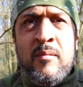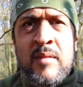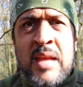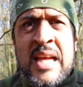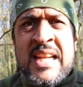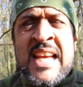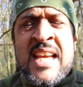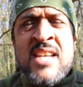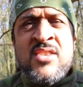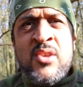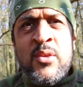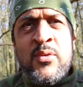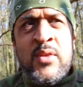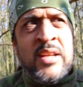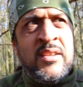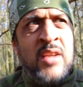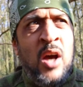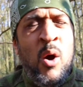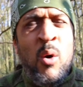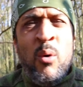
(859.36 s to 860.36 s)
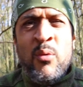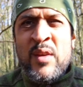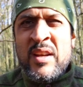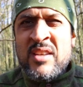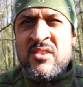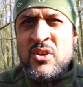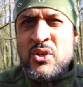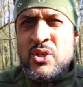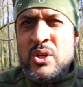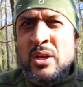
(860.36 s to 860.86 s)
And here's the thing, the whole thing
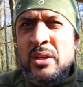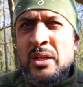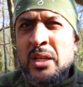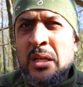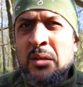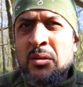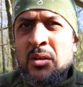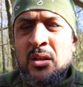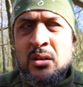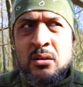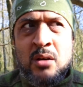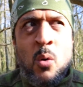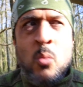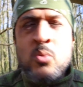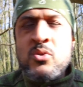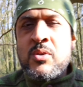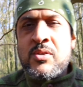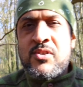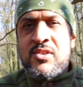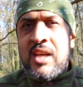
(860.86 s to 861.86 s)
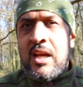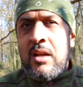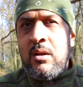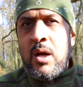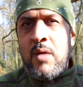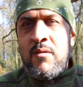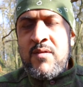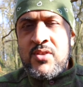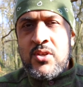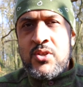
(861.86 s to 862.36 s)
is a journey. You know, I always say
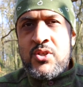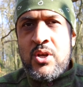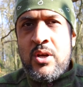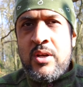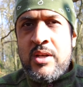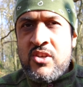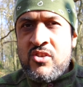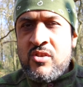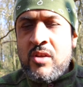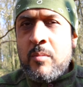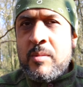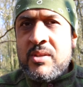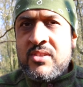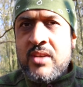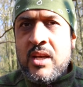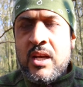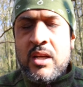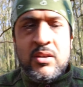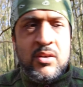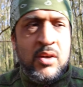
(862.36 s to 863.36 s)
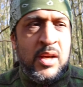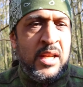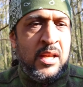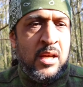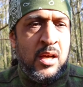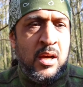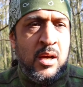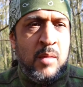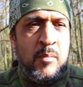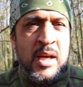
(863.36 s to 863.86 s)
life is a journey, it's like my tagline.
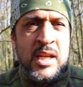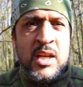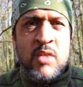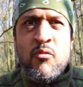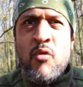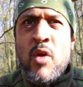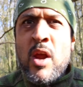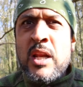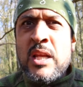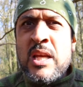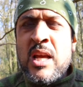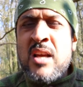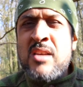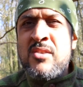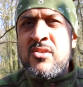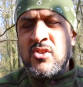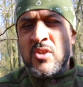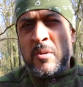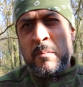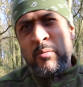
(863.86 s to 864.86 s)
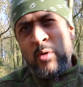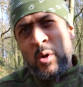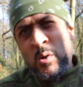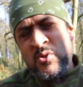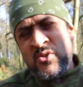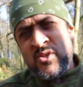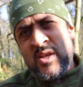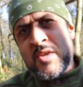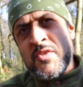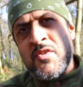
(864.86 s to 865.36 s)
Um, and it really is, it's a
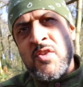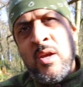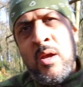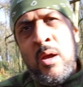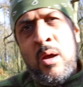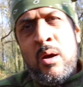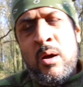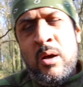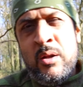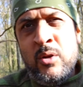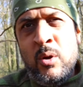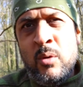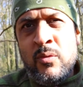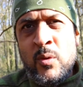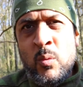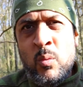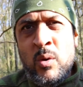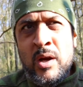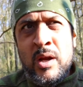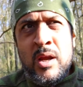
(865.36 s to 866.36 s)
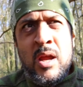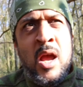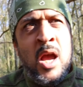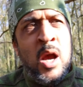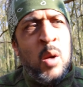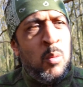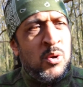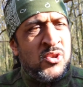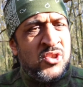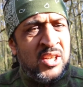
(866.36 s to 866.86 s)
process along the way.
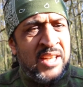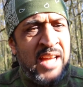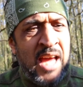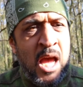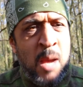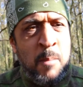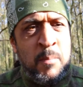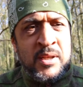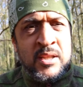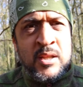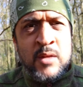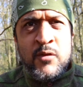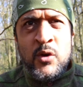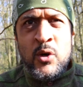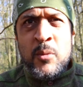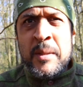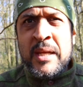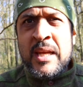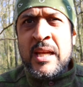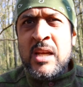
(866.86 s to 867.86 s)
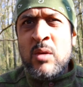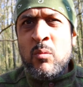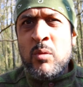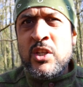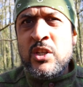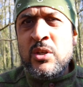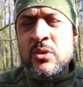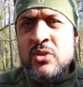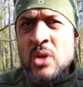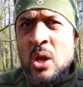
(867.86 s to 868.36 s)
And what's going to happen in the very beginning
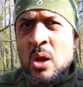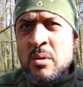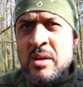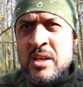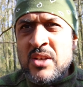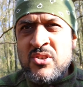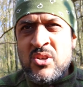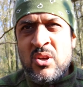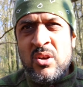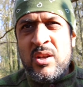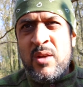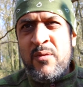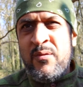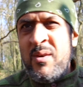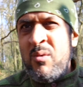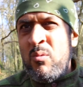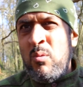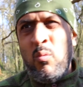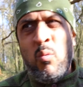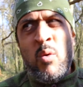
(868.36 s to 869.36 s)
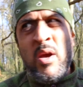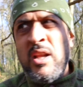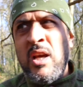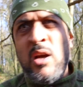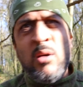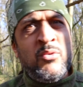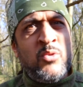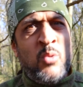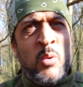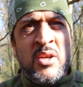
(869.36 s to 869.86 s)
when you do this, you're going to think, well, where the
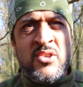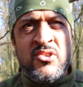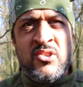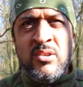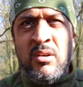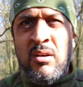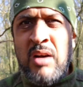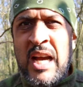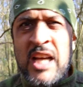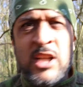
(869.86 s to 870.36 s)
hell do I start?